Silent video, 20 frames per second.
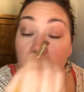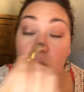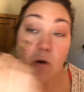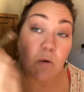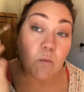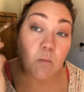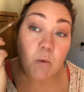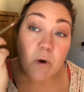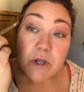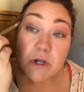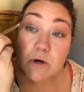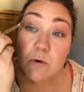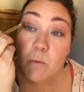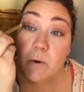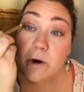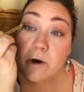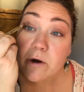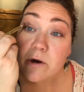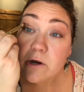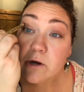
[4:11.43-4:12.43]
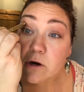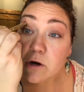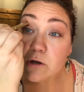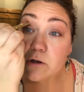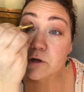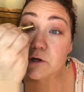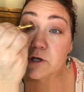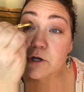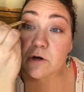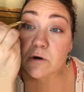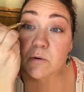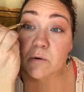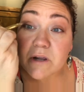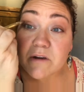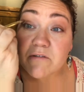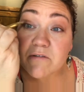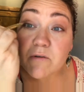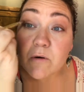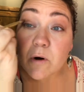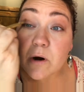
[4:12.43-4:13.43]
what you're wearing or look you're going
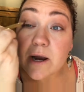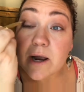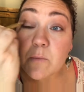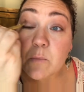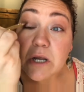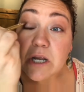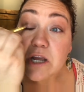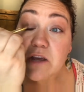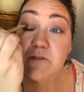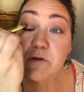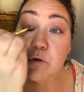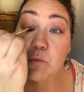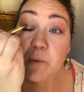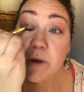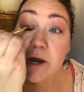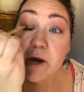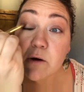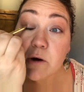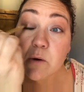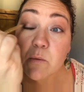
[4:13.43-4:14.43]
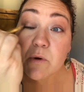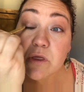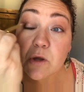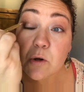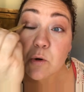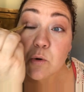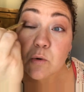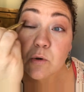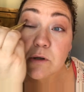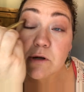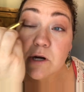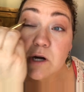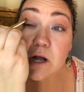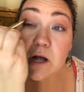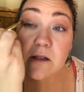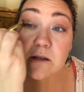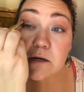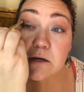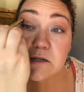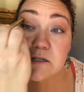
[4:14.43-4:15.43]
for. I mean, if you pair it with cooler
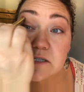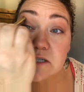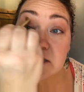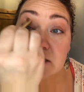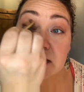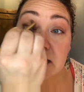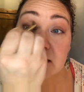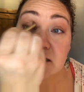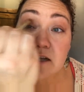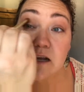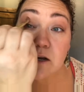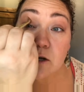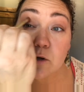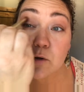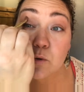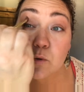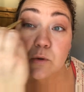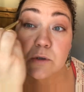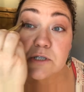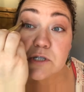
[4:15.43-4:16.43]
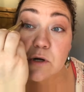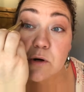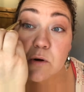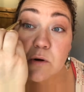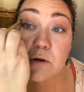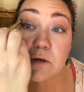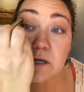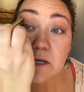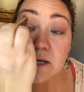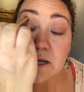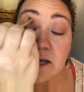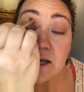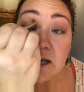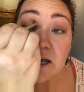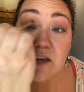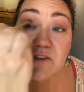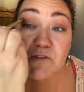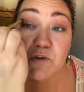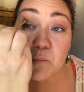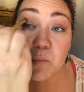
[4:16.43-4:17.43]
colors, it takes on a cool tone.
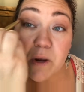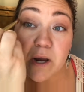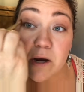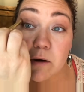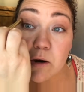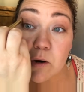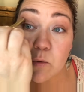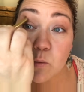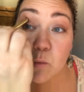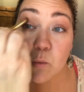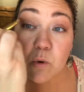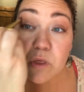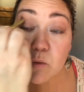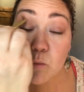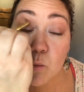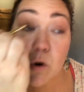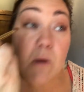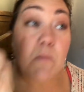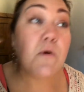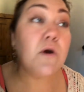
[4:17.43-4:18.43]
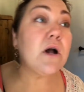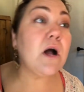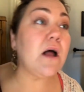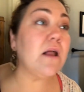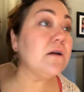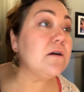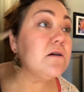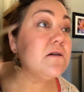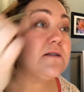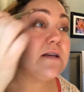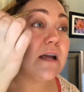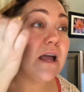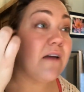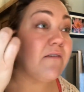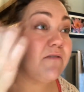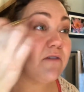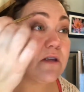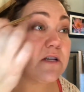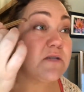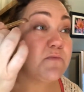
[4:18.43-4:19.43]
If you pair it with warmer colors, like I
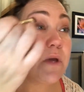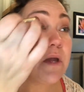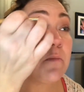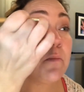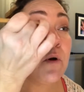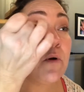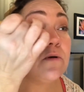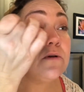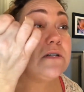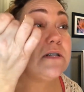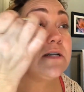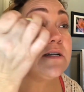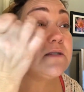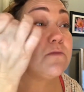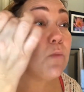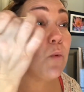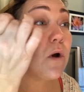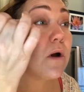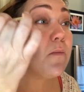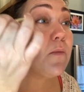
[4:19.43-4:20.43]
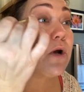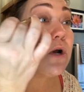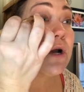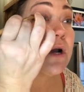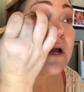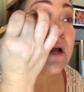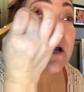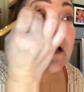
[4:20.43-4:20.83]
feel this Pink Posy is warmer,